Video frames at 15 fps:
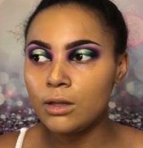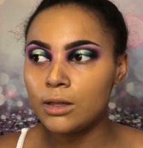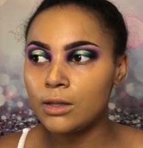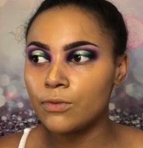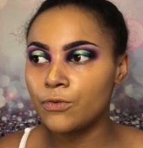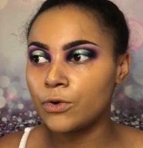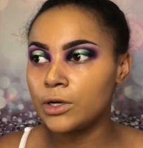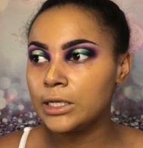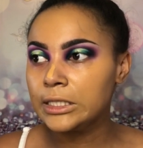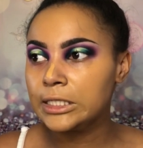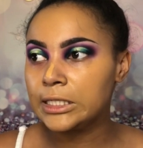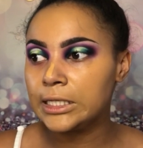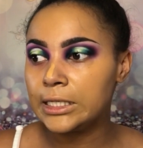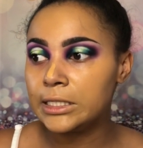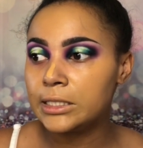for
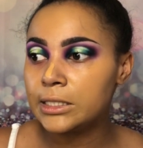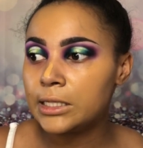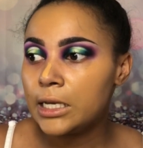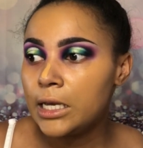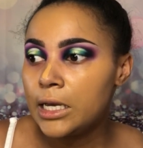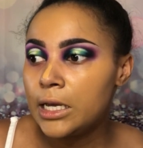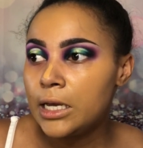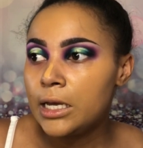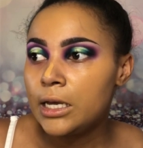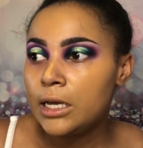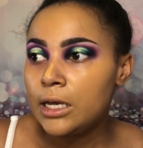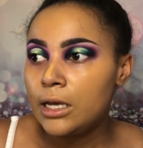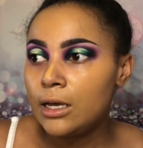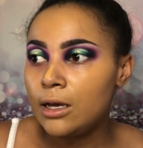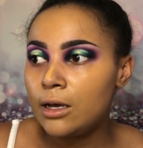instance,
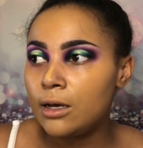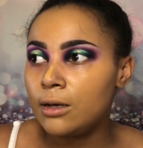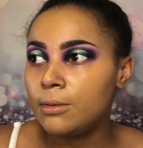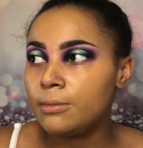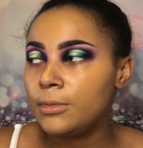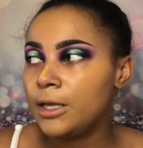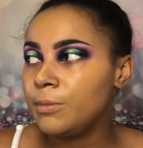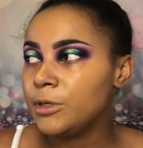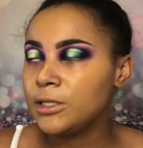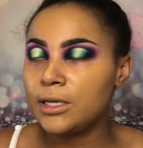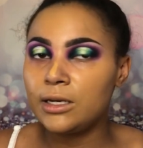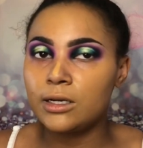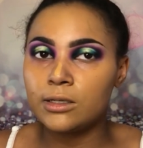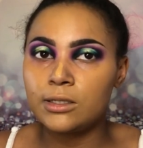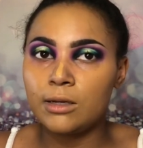let me say
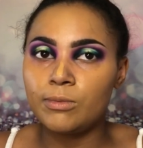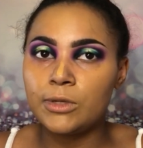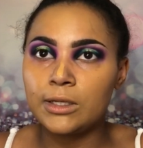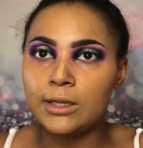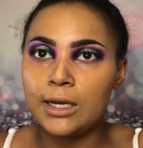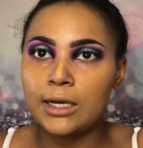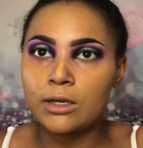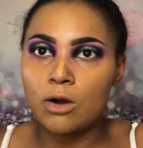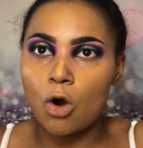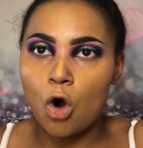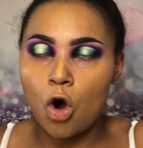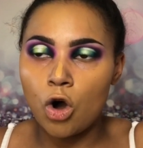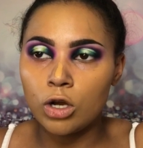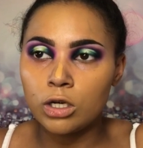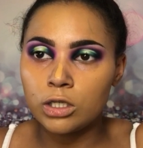there's something like
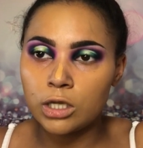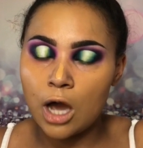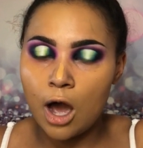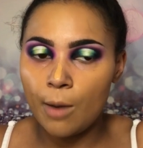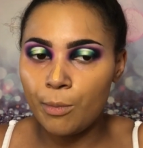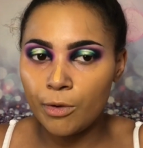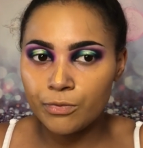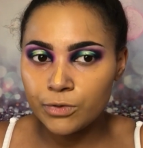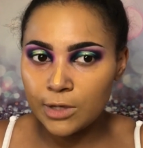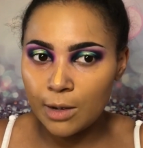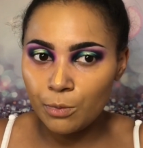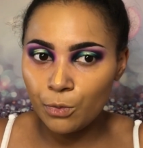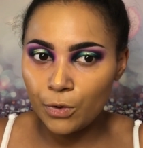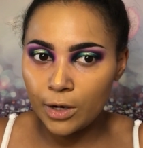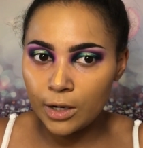on top of
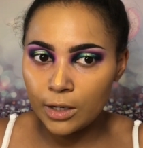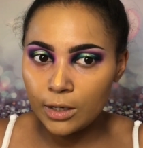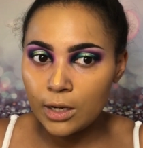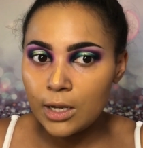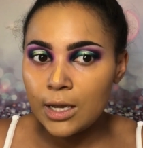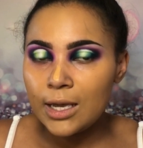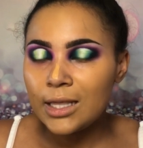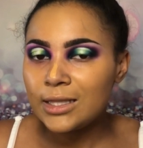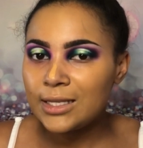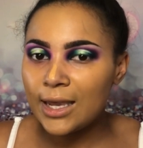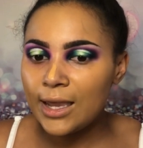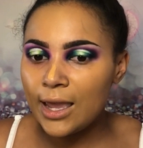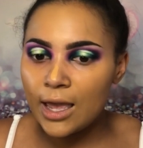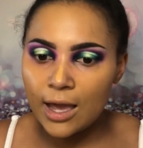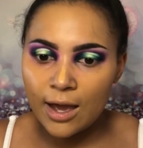somewhere.
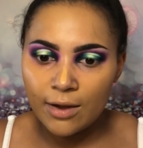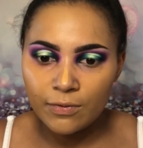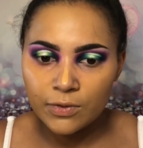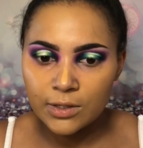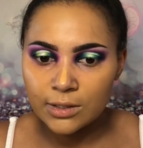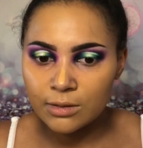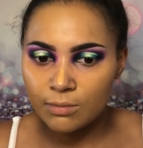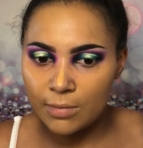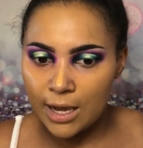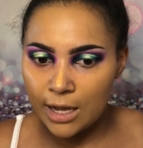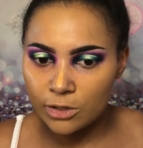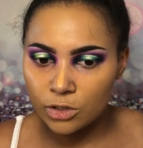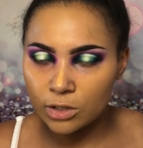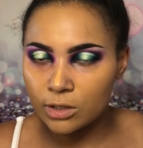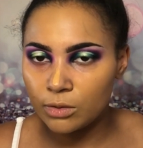They have this
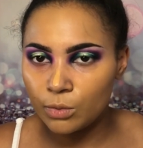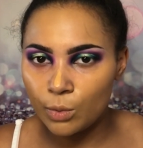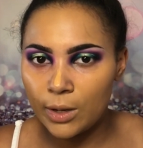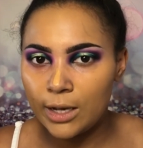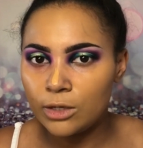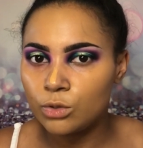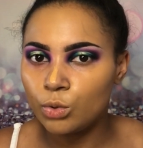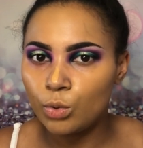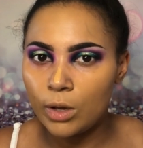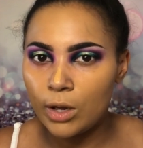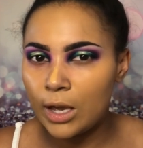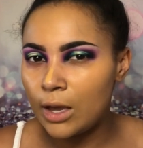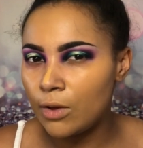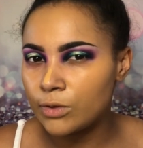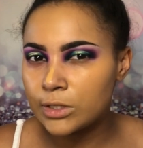magical way to
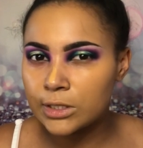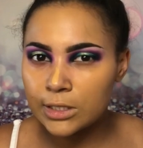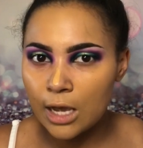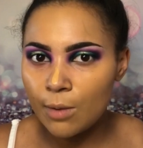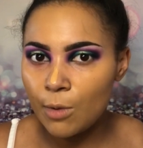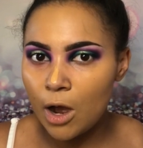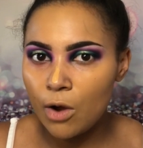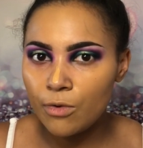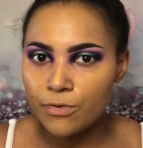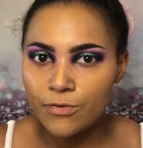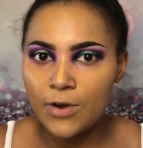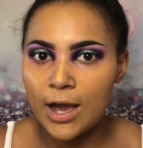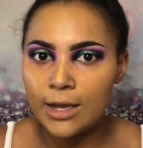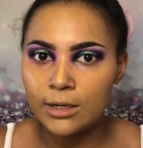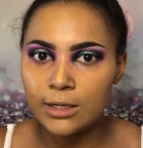somehow
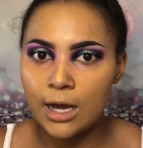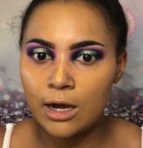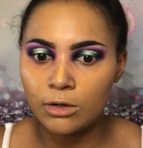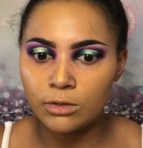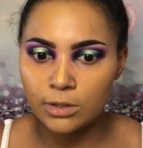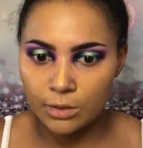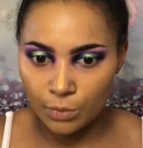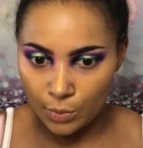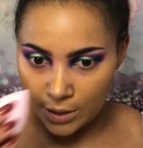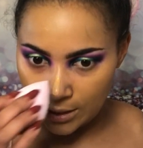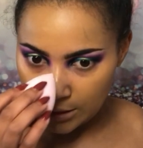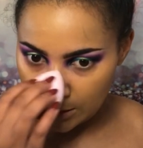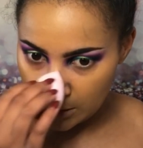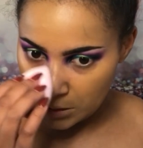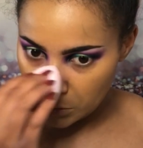find out a
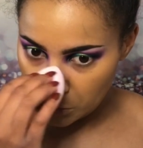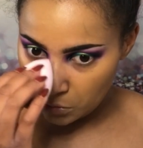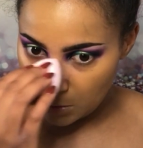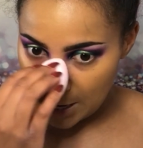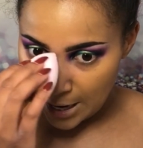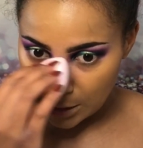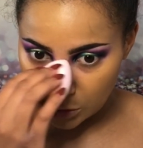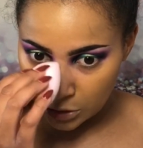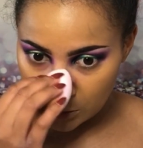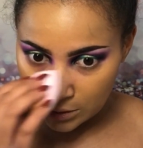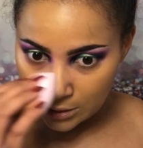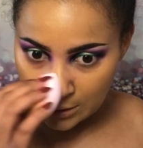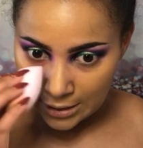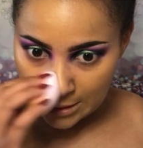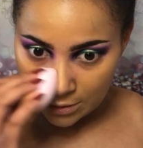way to actually
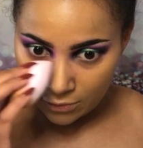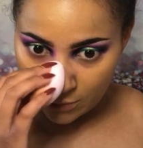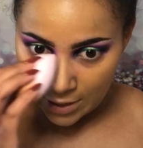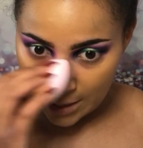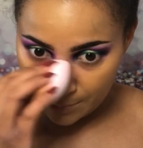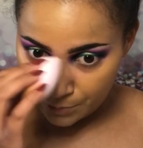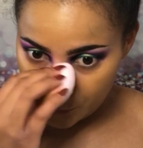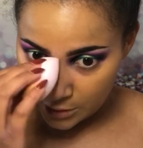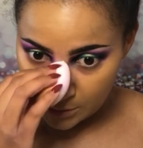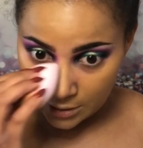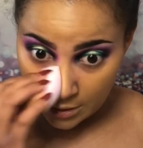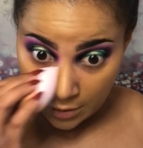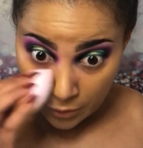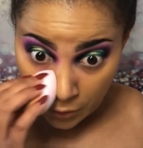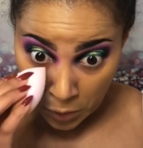like grab the
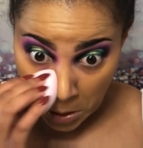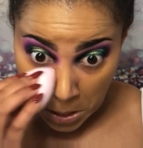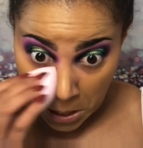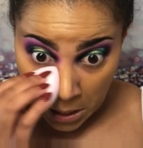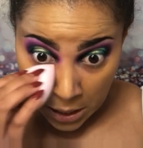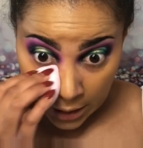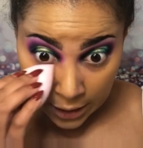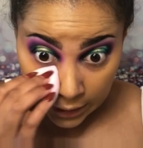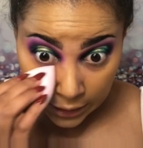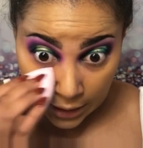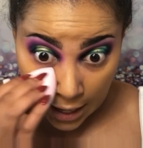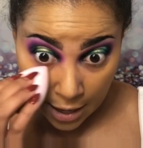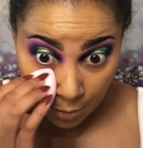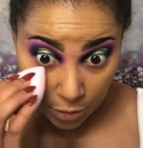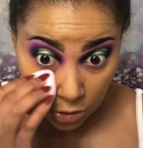stuff,
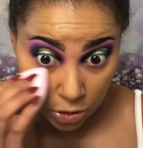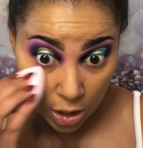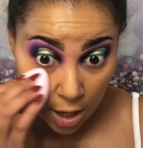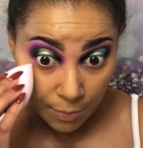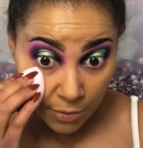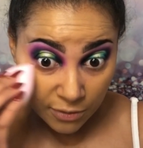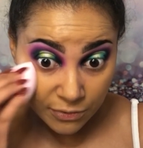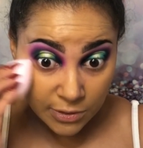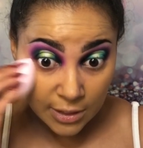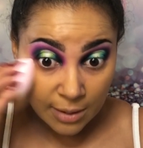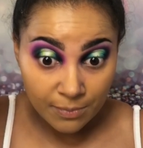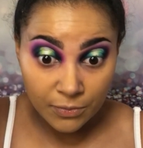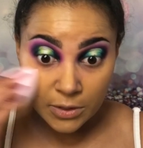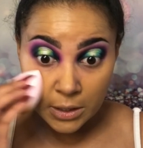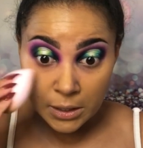climb on top of
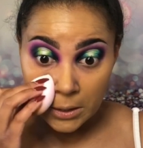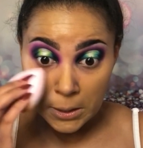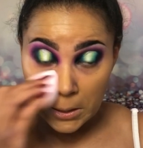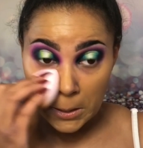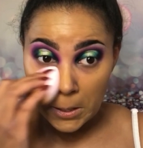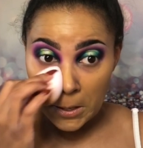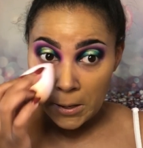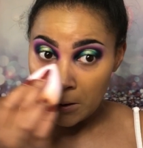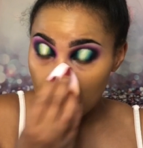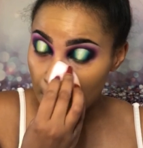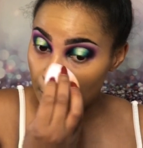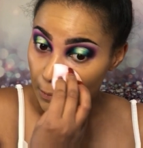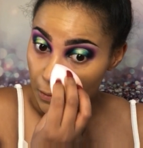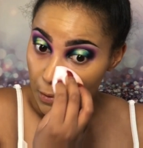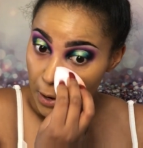something,
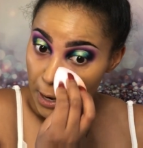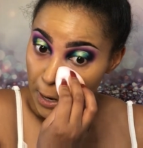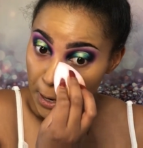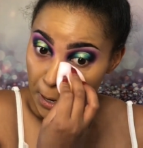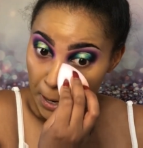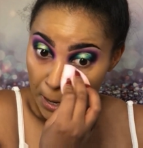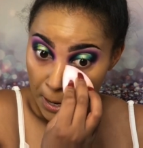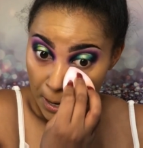or